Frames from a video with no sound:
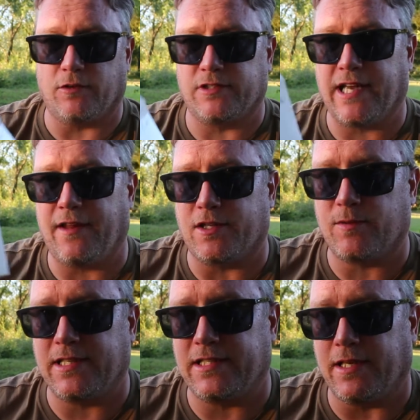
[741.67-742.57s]
altogether.
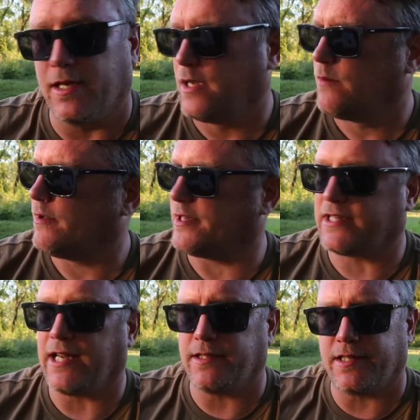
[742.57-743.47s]
20. Well, there's
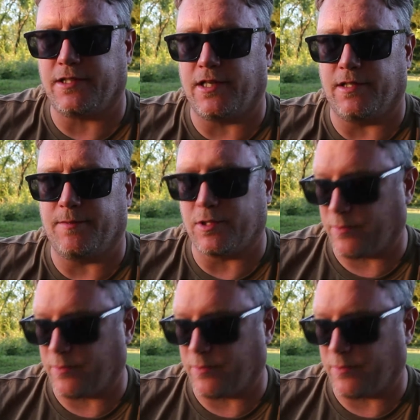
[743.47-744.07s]
10 sachets, but